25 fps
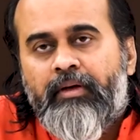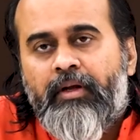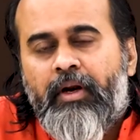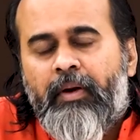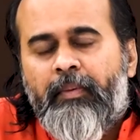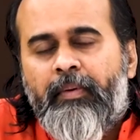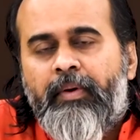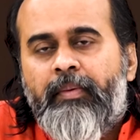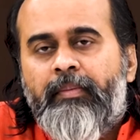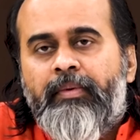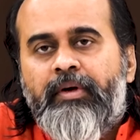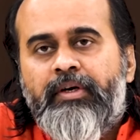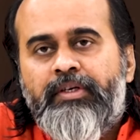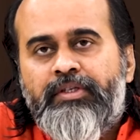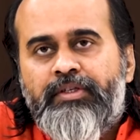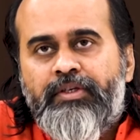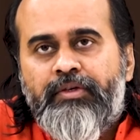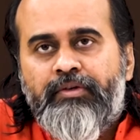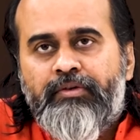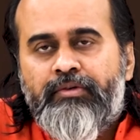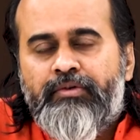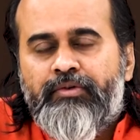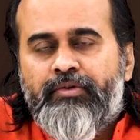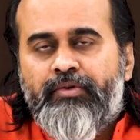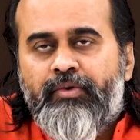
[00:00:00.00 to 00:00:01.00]
Ramana Maharshi
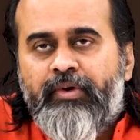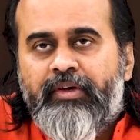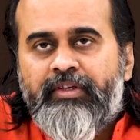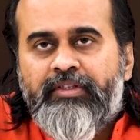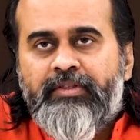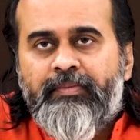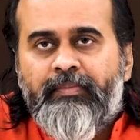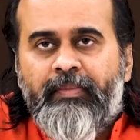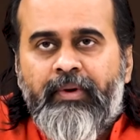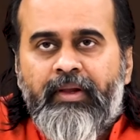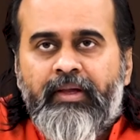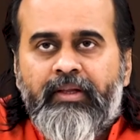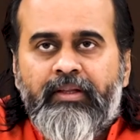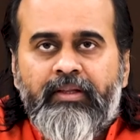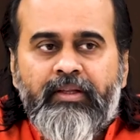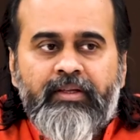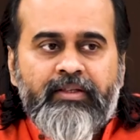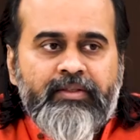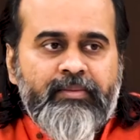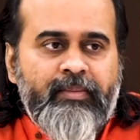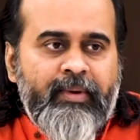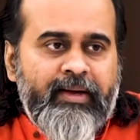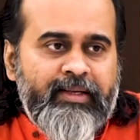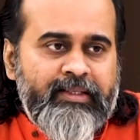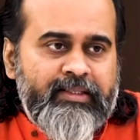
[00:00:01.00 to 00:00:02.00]
used to explain
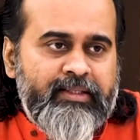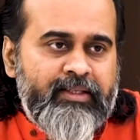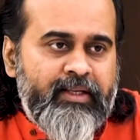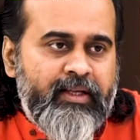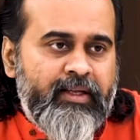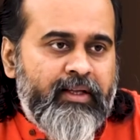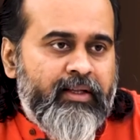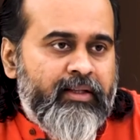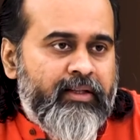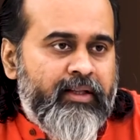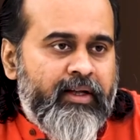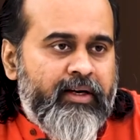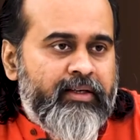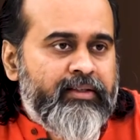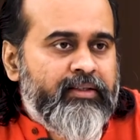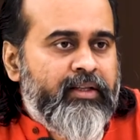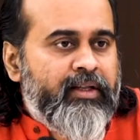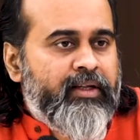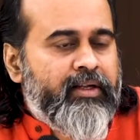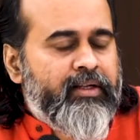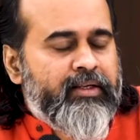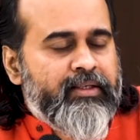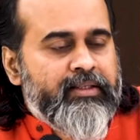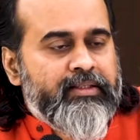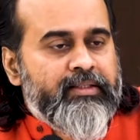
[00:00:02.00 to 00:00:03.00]
this by saying that
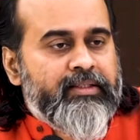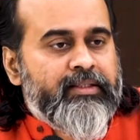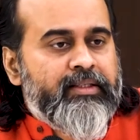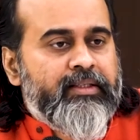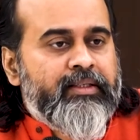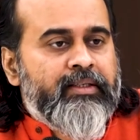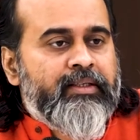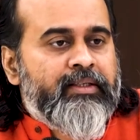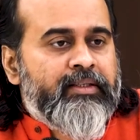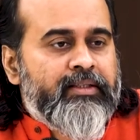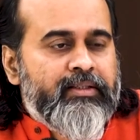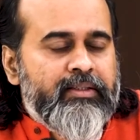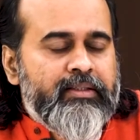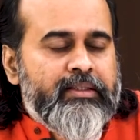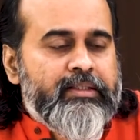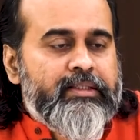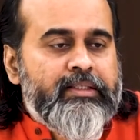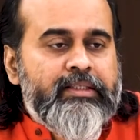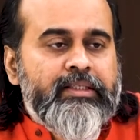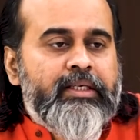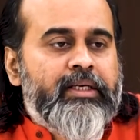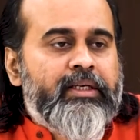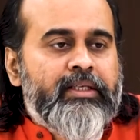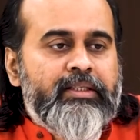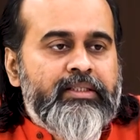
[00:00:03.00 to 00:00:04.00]
there is a
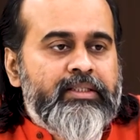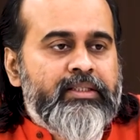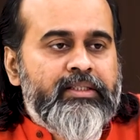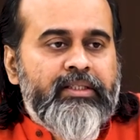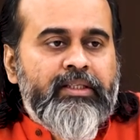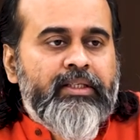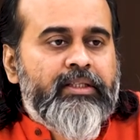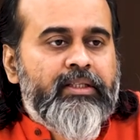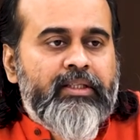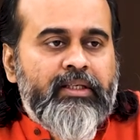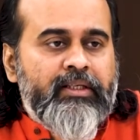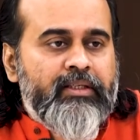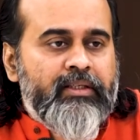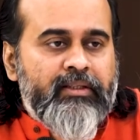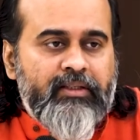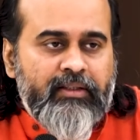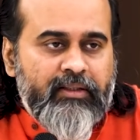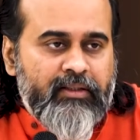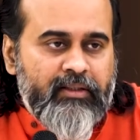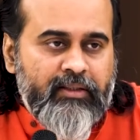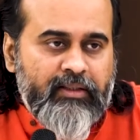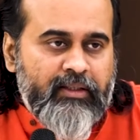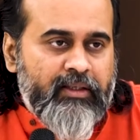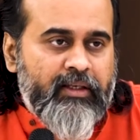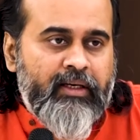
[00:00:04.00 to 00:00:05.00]
jad chetan
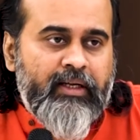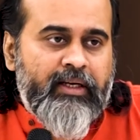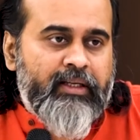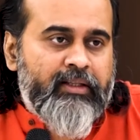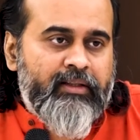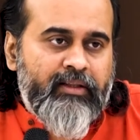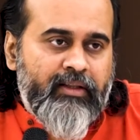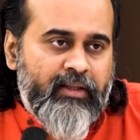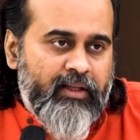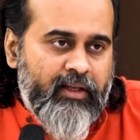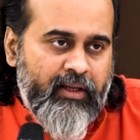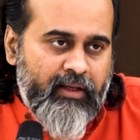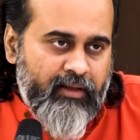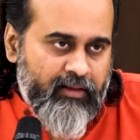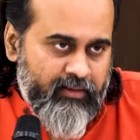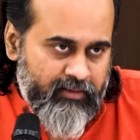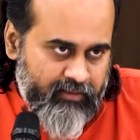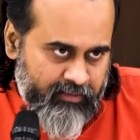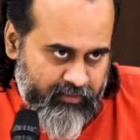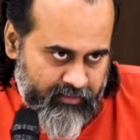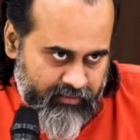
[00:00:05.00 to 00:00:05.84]
granthi